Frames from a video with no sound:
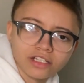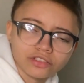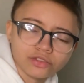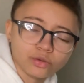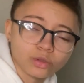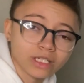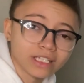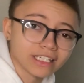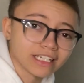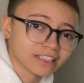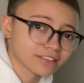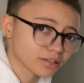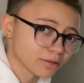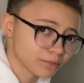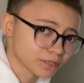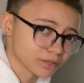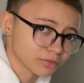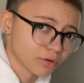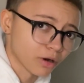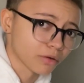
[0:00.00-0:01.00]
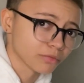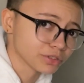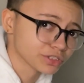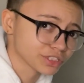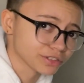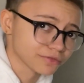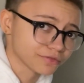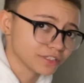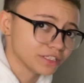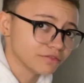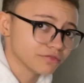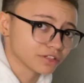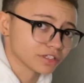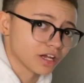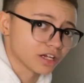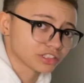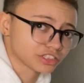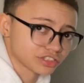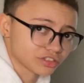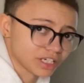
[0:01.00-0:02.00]
You can get something wrong with your feet for
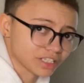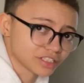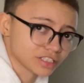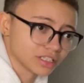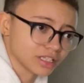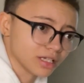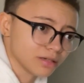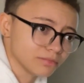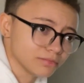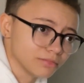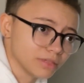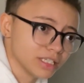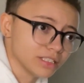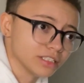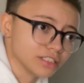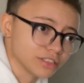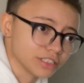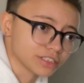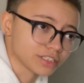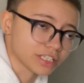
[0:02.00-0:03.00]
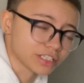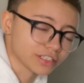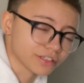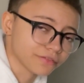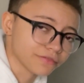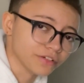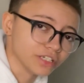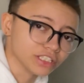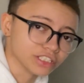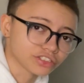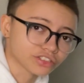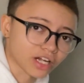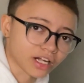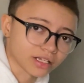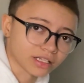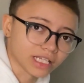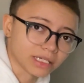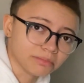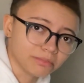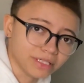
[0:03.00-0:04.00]
not stretching them. And it's like your foot is trying
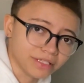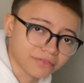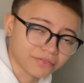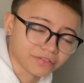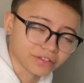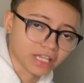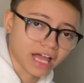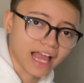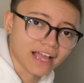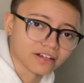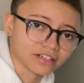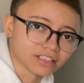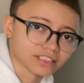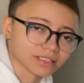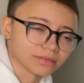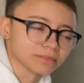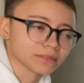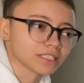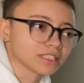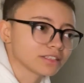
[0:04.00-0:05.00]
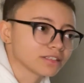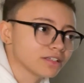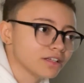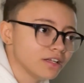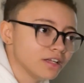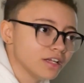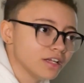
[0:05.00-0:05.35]
to, like, be flat or something.